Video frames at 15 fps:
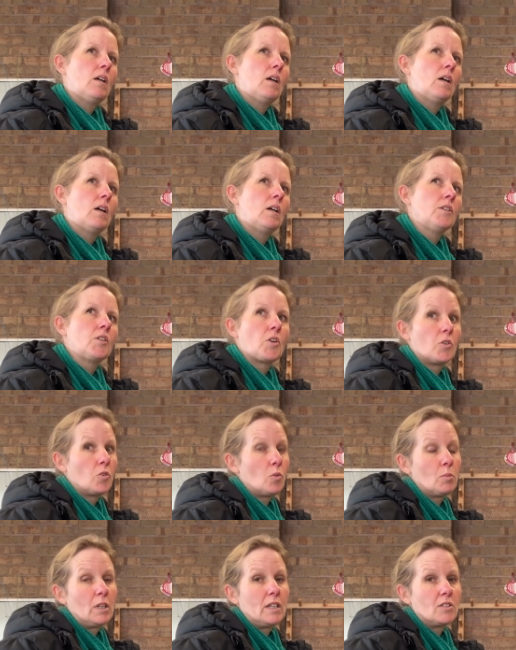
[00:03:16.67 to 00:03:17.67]

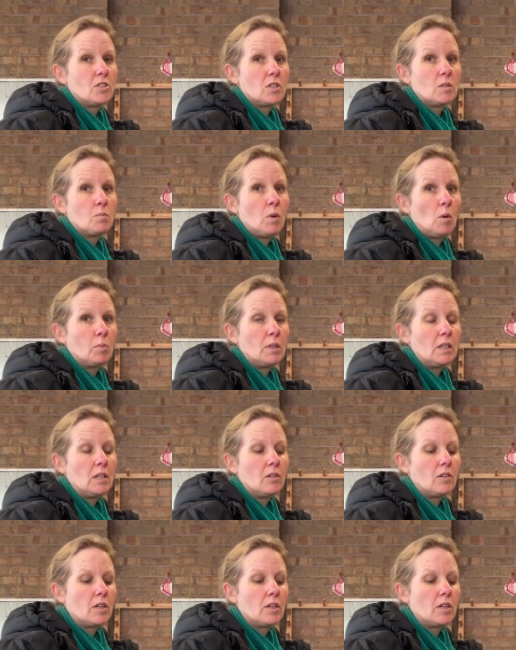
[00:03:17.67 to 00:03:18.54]
normally I'd just pop in here,